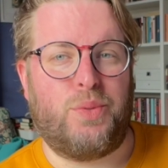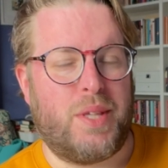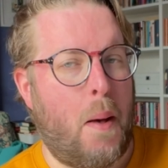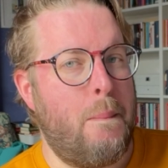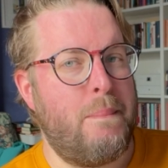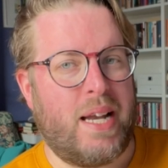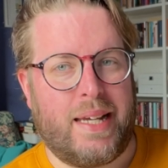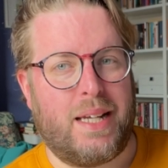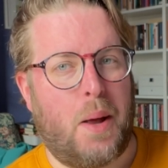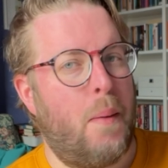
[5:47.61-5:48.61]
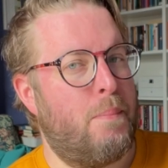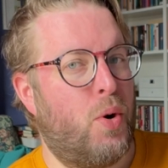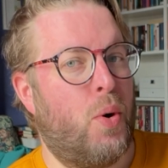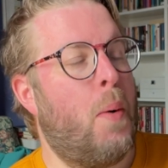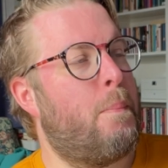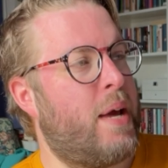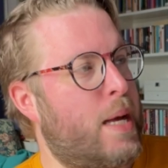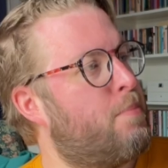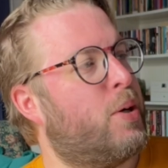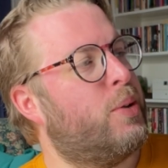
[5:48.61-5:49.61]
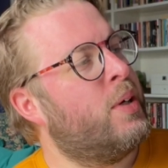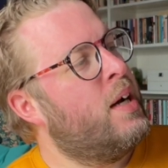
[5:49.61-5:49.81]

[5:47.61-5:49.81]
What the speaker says: with 1 million more people?